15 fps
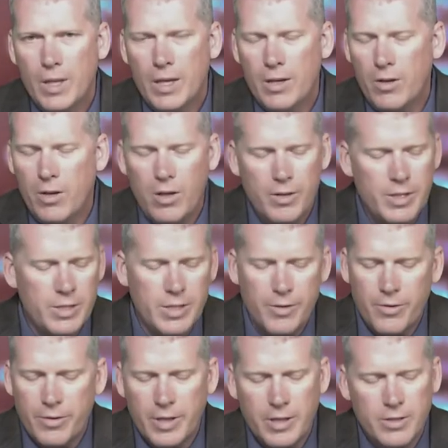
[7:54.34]
and all these
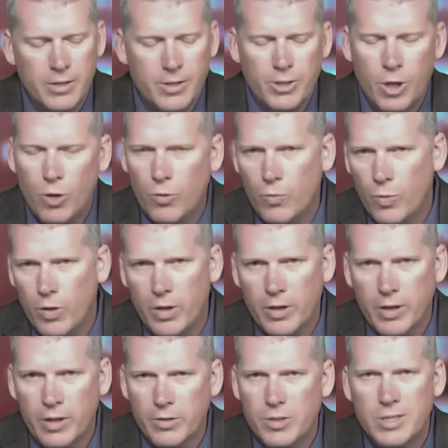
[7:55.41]
other things that don't
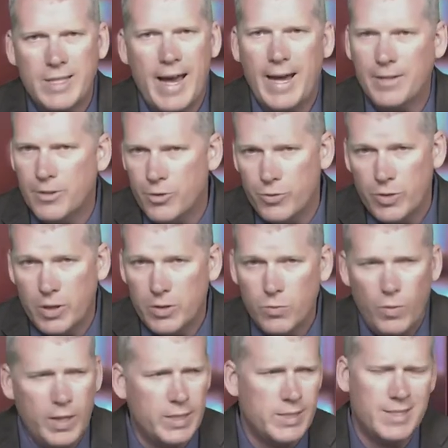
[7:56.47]
work. You know, statin drugs,
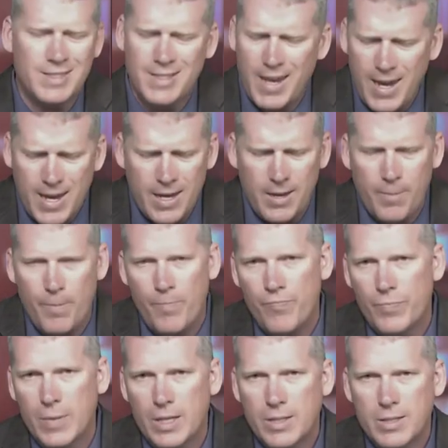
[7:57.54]
what a scam.
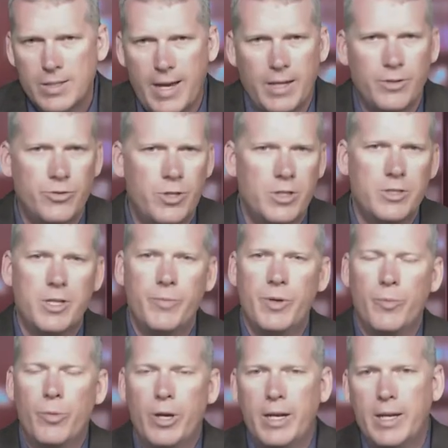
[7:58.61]
Statin drugs, give
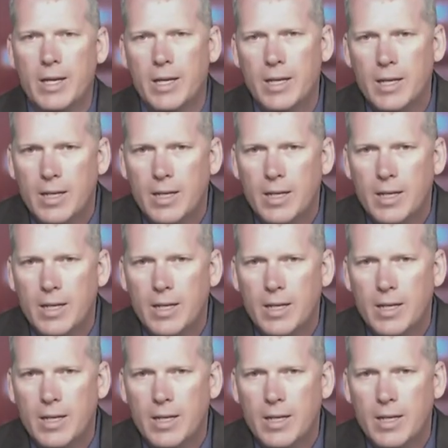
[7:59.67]
me a break.